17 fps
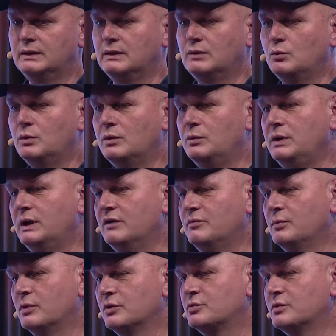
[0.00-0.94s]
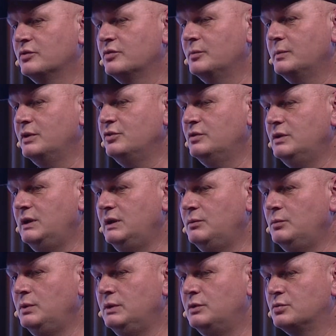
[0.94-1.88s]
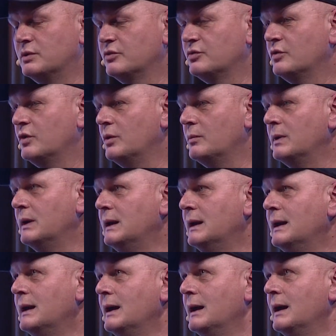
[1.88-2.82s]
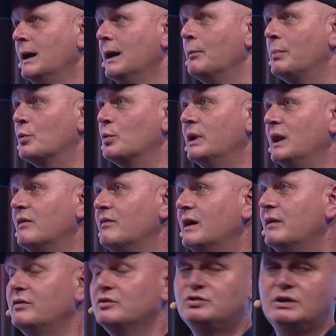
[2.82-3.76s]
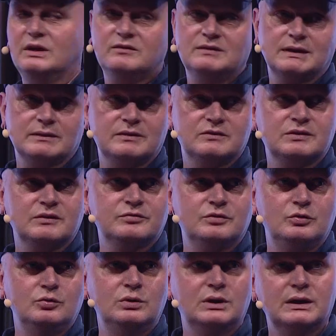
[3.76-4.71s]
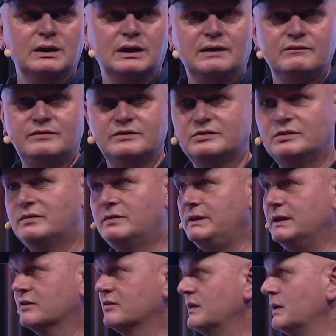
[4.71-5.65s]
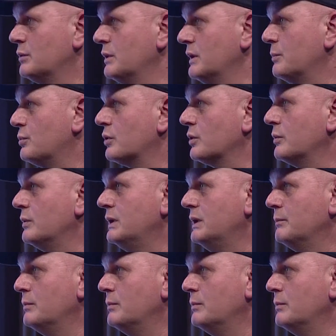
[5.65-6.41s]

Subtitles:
where we have more transformation, we transform. But whenever I have a chance like this afternoon, I visit the accelerator program here in